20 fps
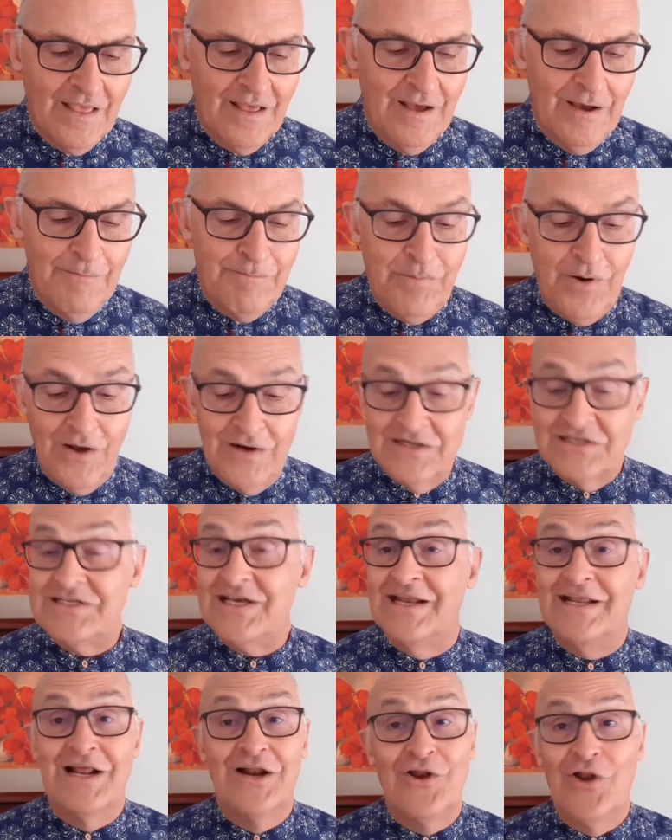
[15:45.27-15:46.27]
Apollos
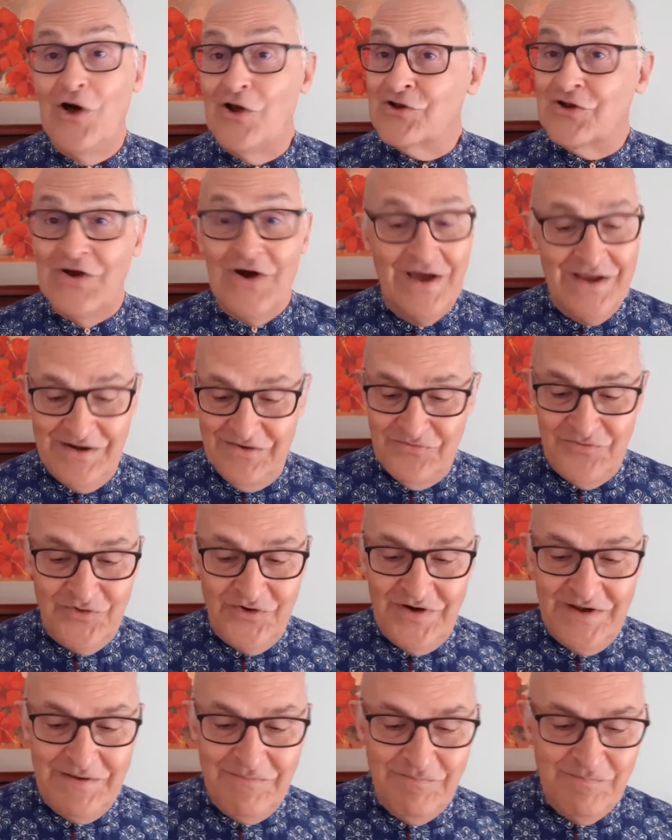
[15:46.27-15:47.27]
had a lot going
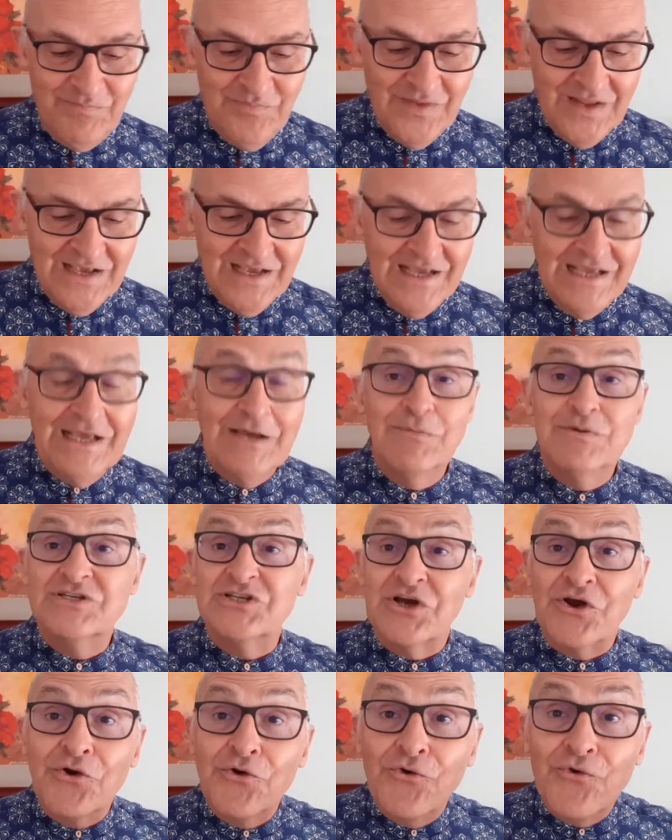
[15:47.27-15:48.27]
for him. He was a
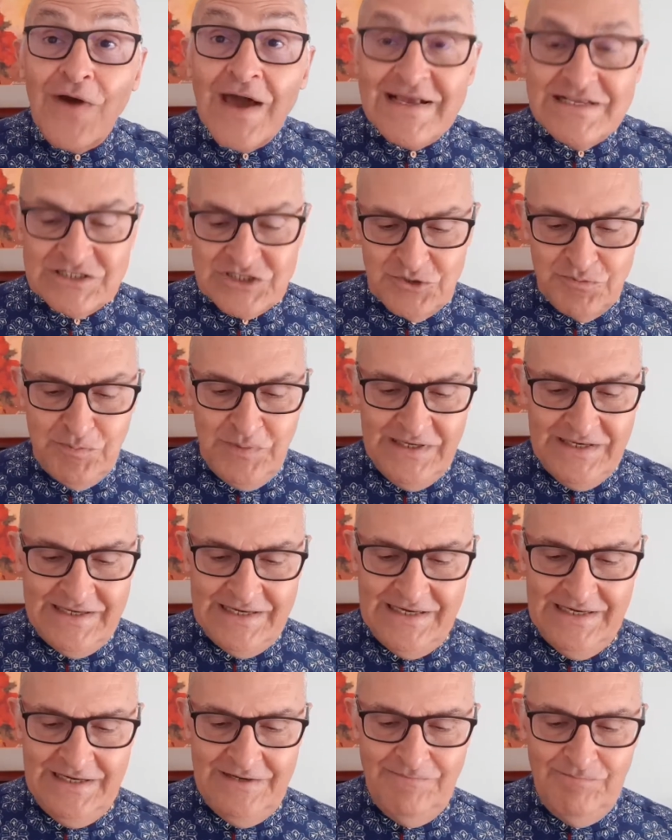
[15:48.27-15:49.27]
great
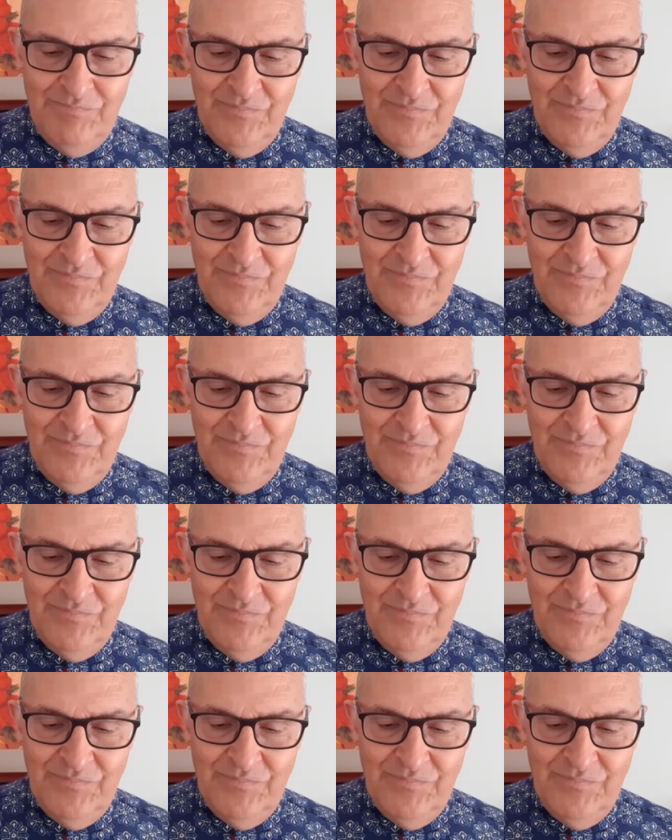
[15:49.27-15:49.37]
speaker.